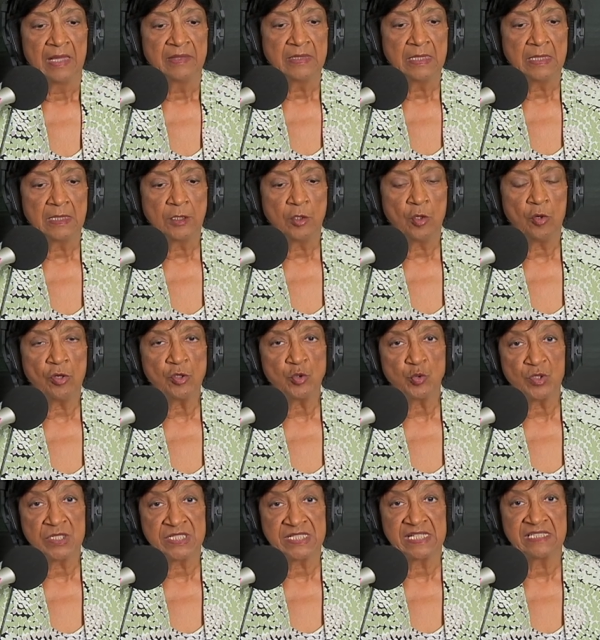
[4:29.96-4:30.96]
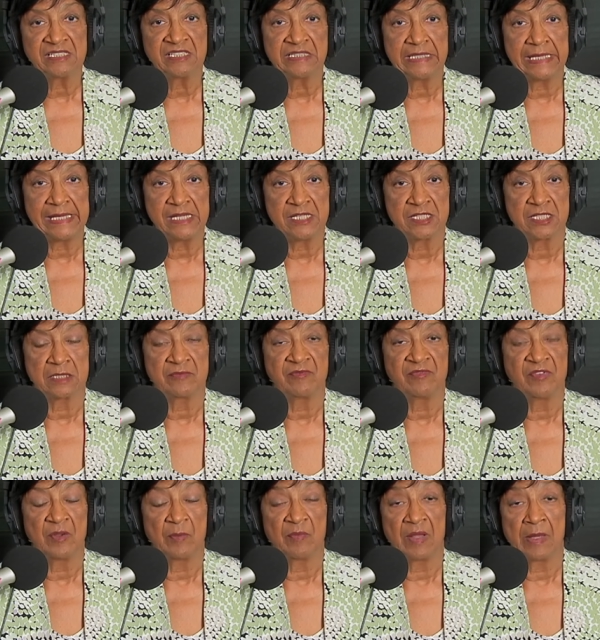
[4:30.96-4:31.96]
The court was segregated
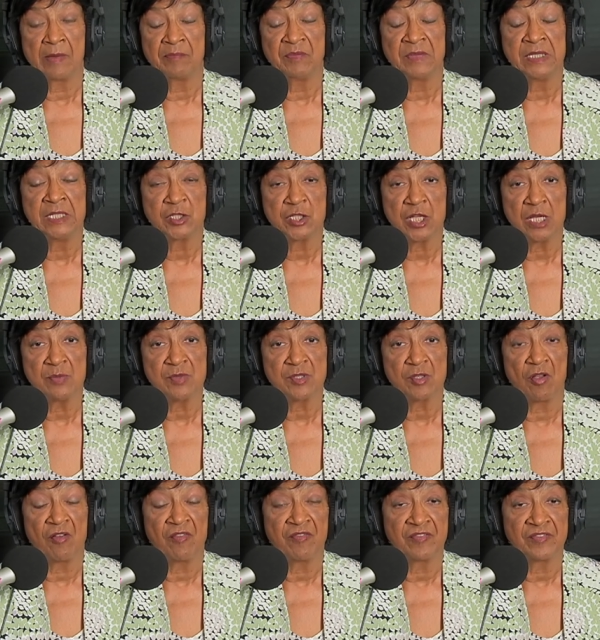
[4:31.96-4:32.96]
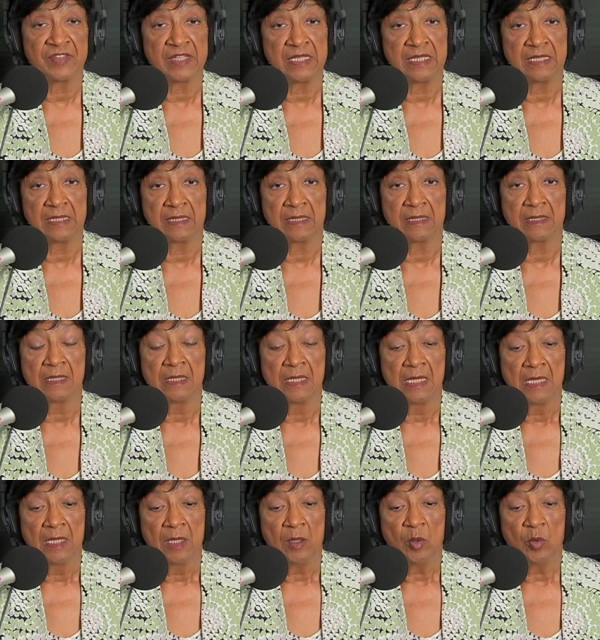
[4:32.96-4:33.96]
in terms of the
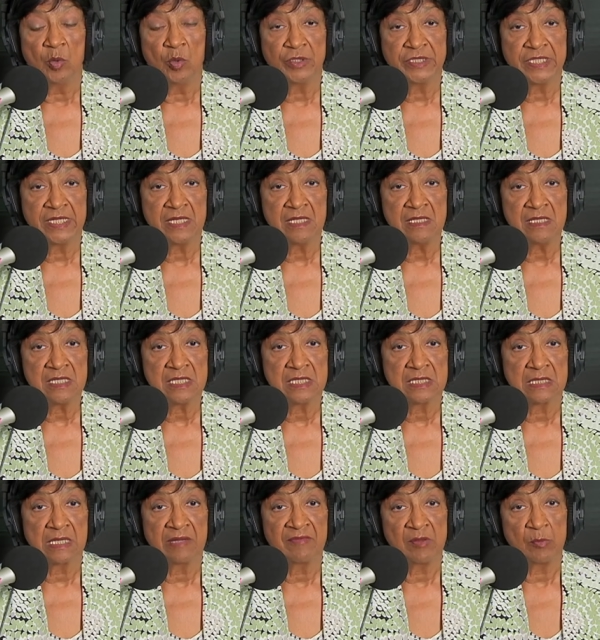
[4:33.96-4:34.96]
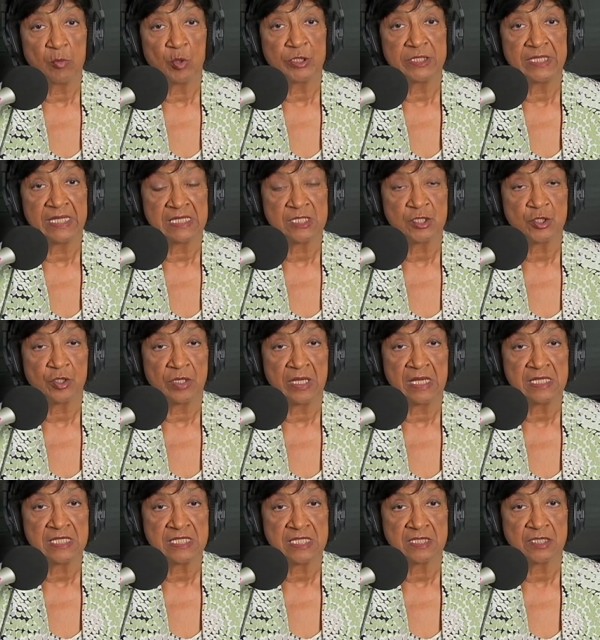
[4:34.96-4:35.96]
audience. Everybody had to
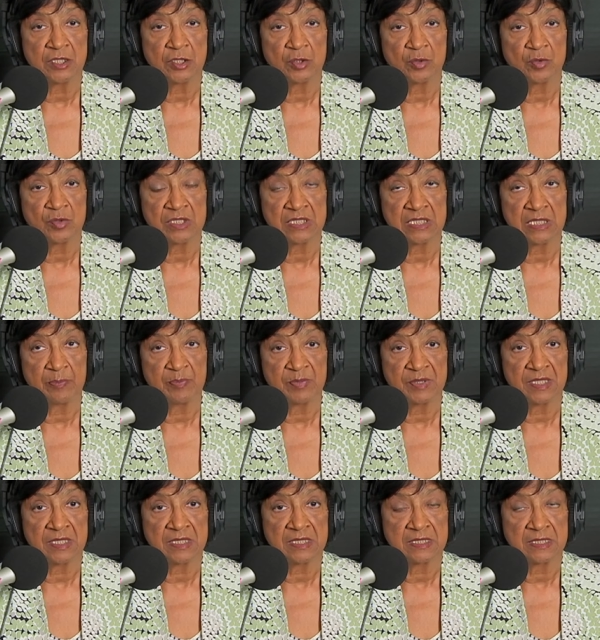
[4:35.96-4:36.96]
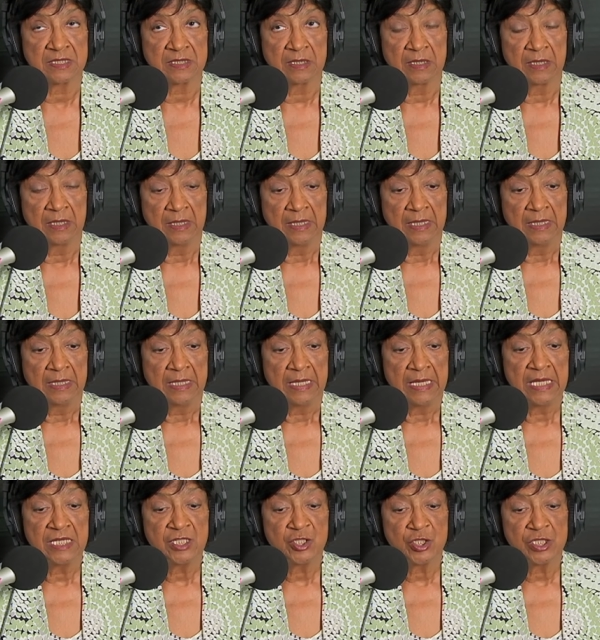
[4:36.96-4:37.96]
enter through separate
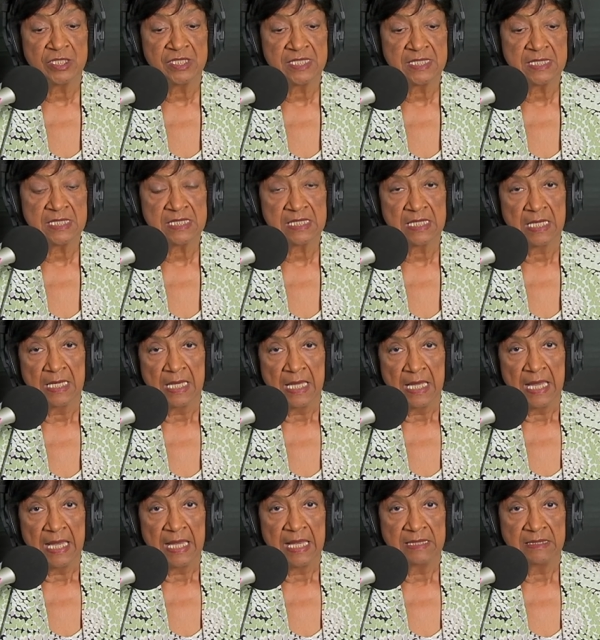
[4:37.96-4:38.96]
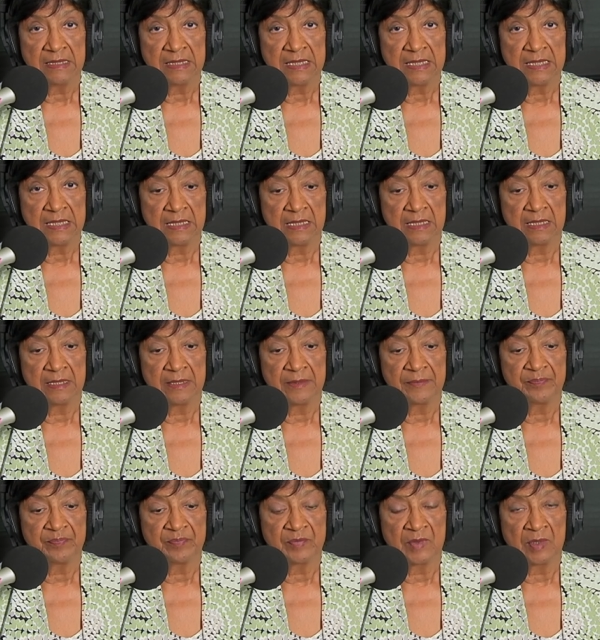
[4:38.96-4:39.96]
entrances, and the
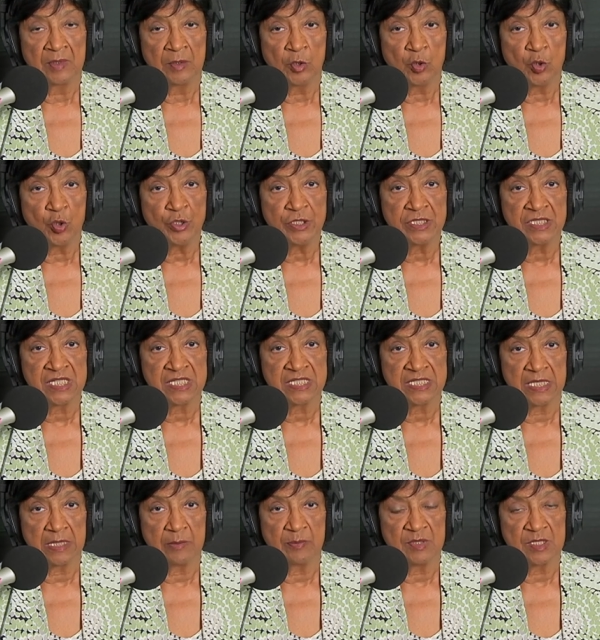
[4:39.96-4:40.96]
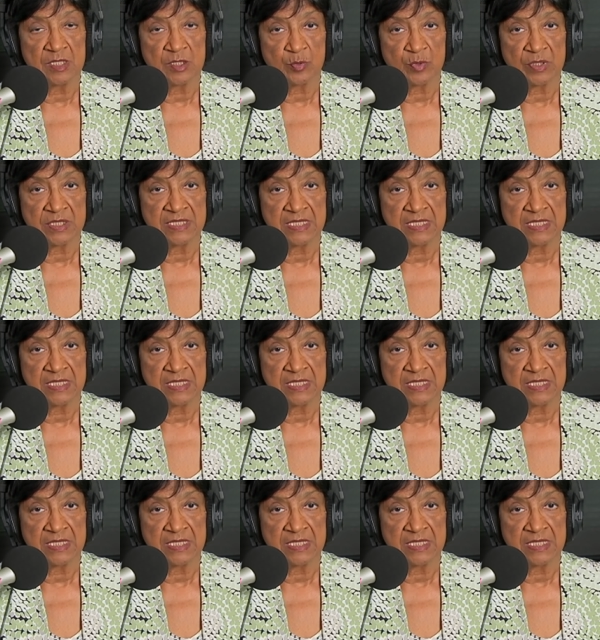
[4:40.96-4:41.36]
lawyers' tables were